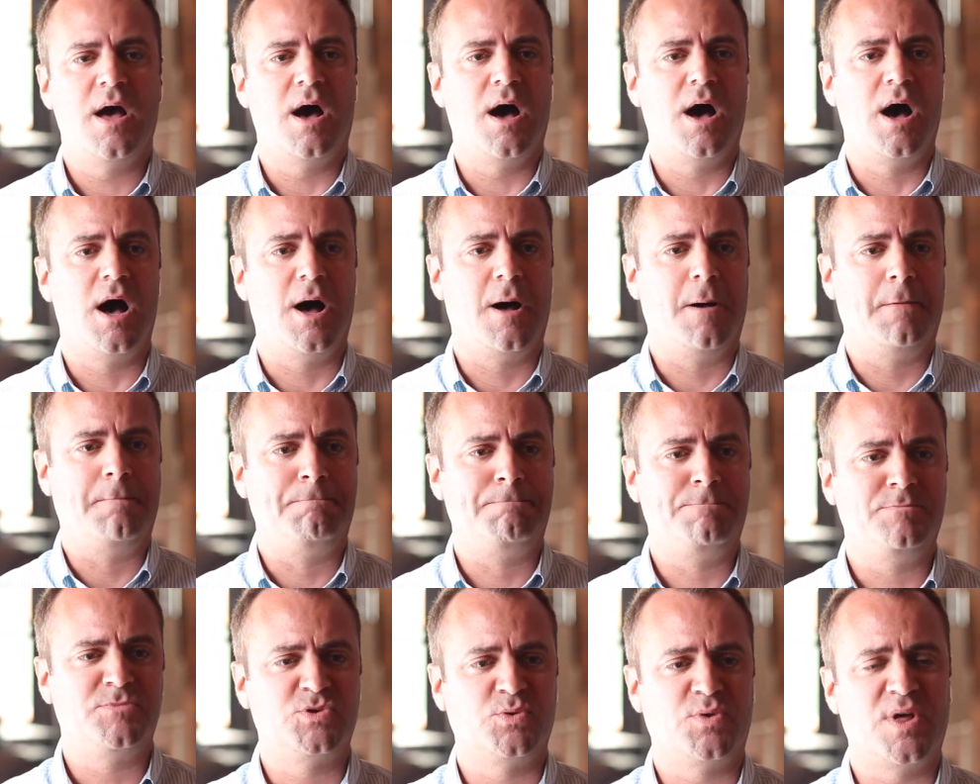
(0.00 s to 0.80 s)

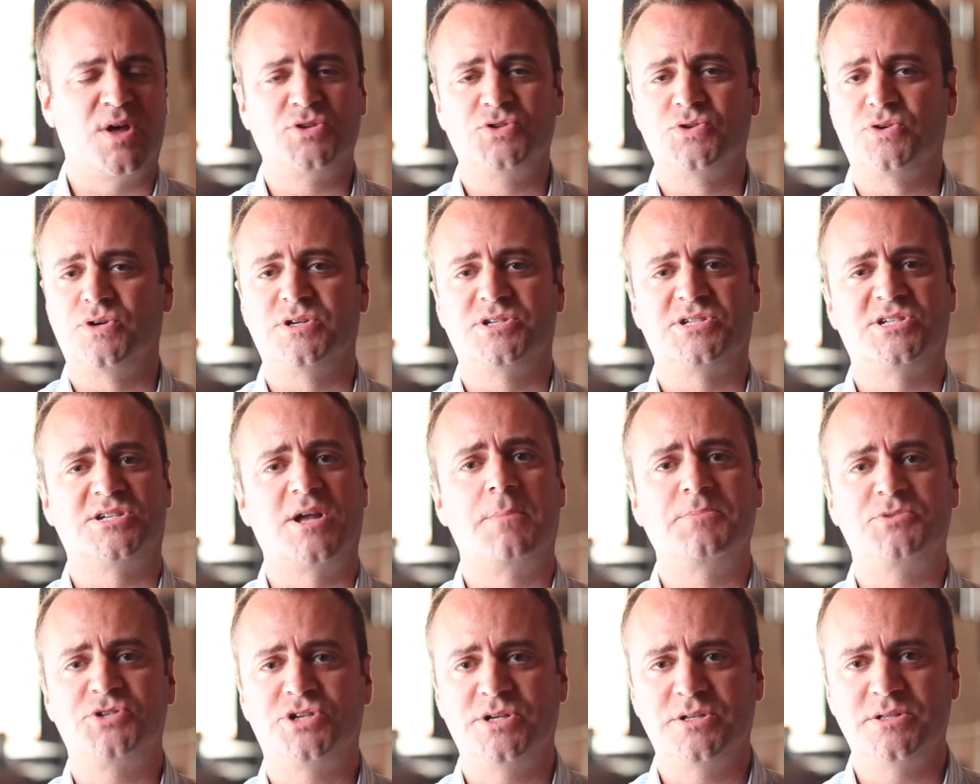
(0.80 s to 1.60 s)
So those are
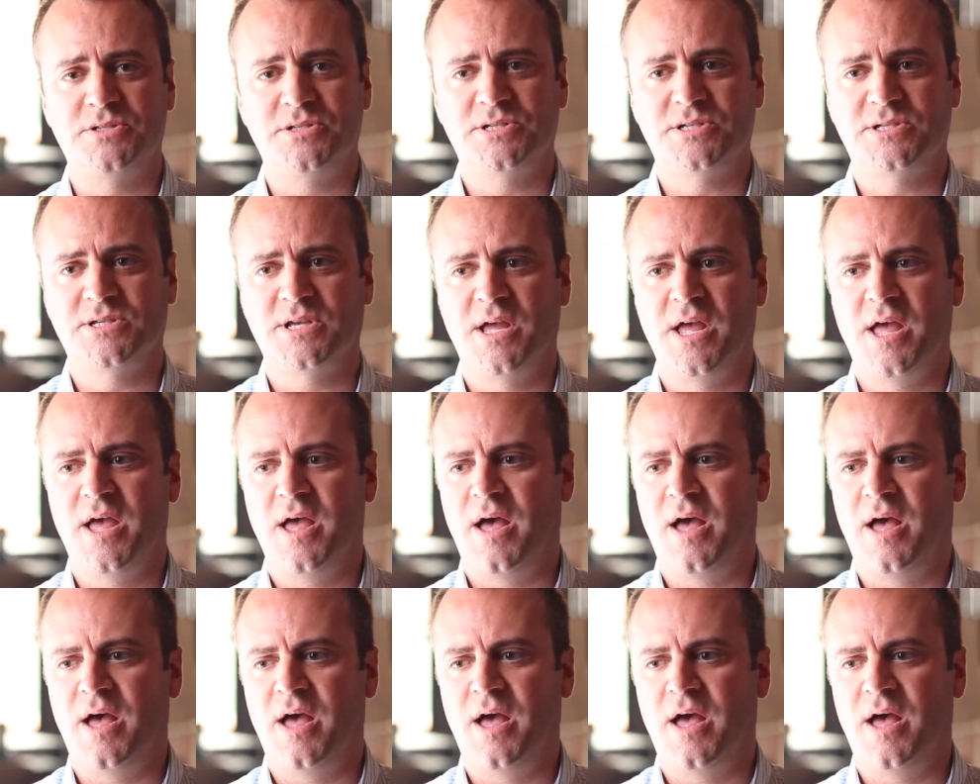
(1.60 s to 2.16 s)
assumptions.